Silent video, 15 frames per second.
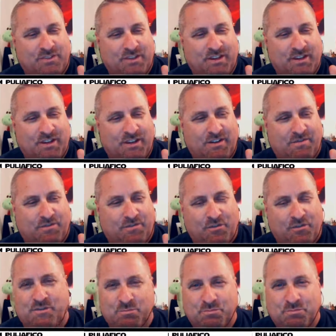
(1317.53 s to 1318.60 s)
The
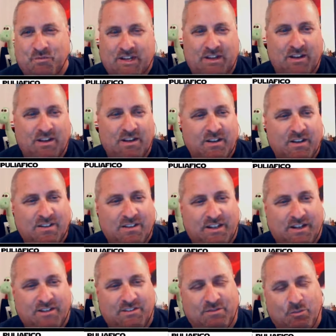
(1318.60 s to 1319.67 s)
first movie
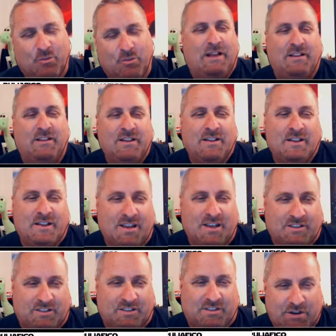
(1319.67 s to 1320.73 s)
that
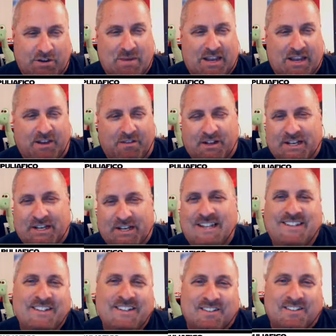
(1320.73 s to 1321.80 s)
it's a remake of a
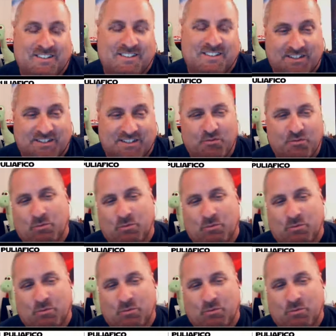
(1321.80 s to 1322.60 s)
1960 movie with